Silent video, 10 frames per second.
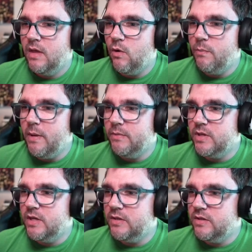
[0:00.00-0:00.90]
I won't be able to
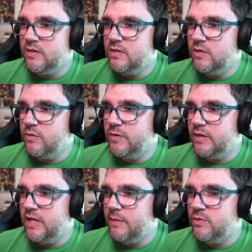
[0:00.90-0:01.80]
cut this so
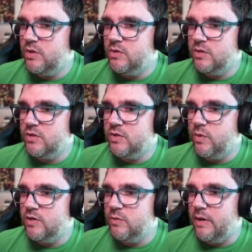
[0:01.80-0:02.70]
thick tapestry using just the
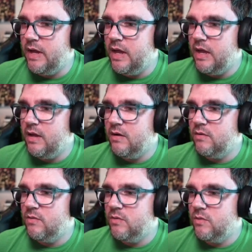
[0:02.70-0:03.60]
razor in my
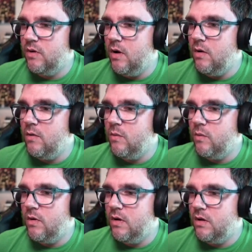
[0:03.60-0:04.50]
hand. Oh,
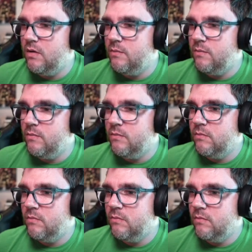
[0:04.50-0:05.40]
um,
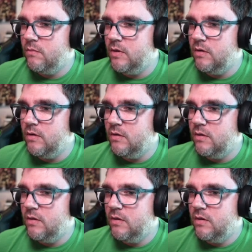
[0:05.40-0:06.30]
there?
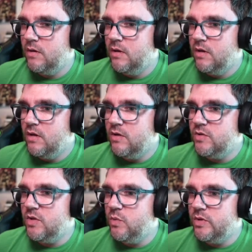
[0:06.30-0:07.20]

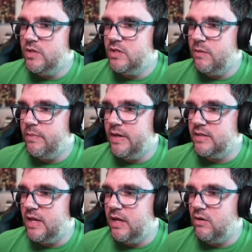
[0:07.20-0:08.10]
Using the wooden stump as
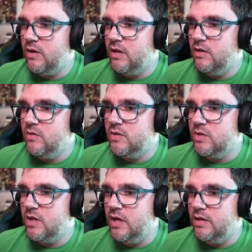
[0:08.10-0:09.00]
a handle I can use
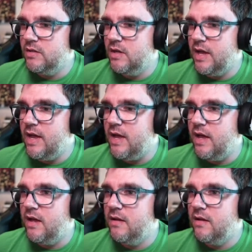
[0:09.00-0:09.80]
to cut. Ah.